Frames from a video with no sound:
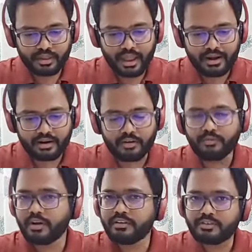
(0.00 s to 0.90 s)
And
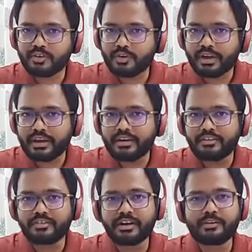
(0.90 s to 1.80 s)
once you
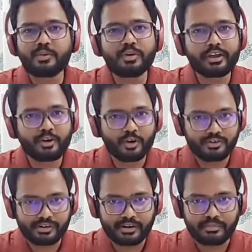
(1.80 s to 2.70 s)
initiate root canal
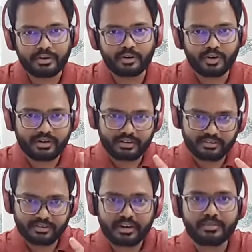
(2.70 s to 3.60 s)
treatment, you are
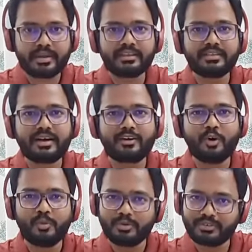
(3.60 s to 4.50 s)
disturbing that
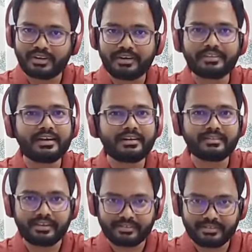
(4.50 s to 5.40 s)
homogeneity that
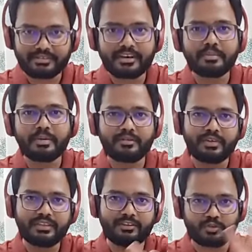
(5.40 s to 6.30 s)
is existing
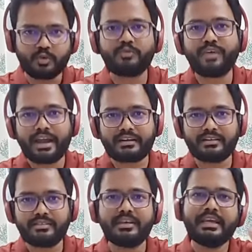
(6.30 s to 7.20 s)
between these two
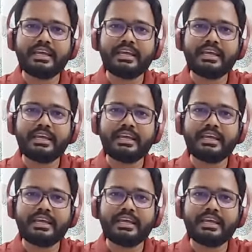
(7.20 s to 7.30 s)
factors,